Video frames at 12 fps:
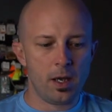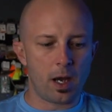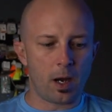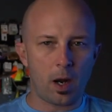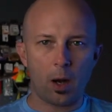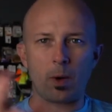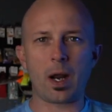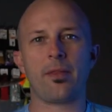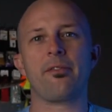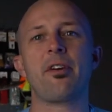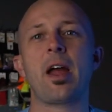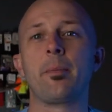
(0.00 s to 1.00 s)
around
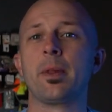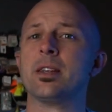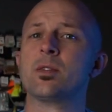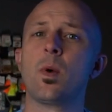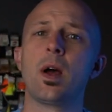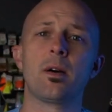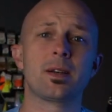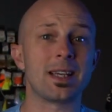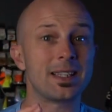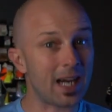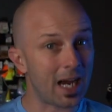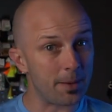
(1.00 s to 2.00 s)
the family as well, because
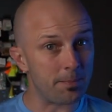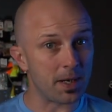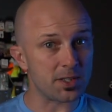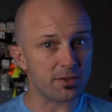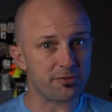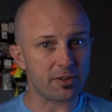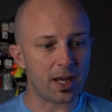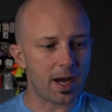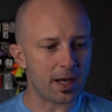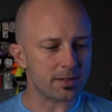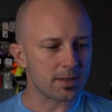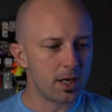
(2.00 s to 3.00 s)
I tie a bunch of
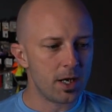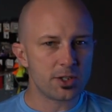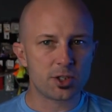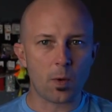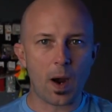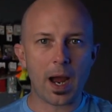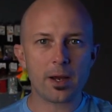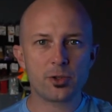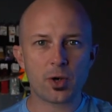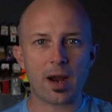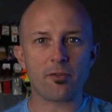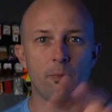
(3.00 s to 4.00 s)
flies. So I
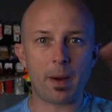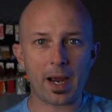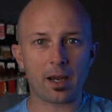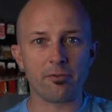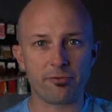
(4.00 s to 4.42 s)
travel back and